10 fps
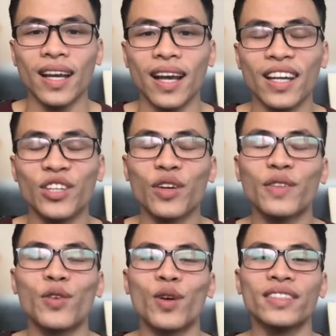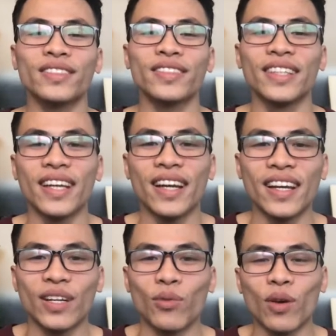Hello everyone,
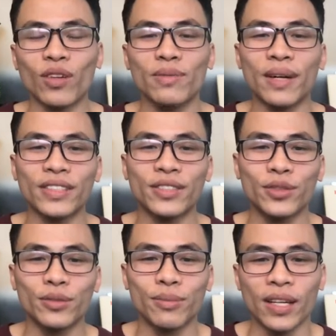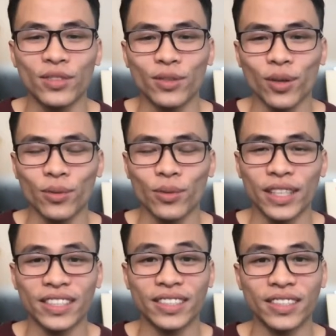welcome back to Magestore
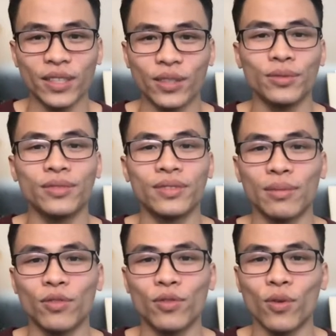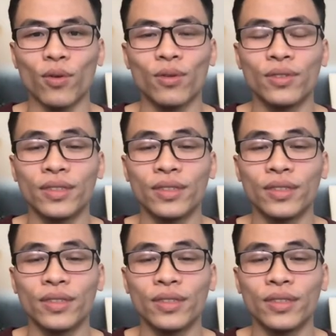release new number 4.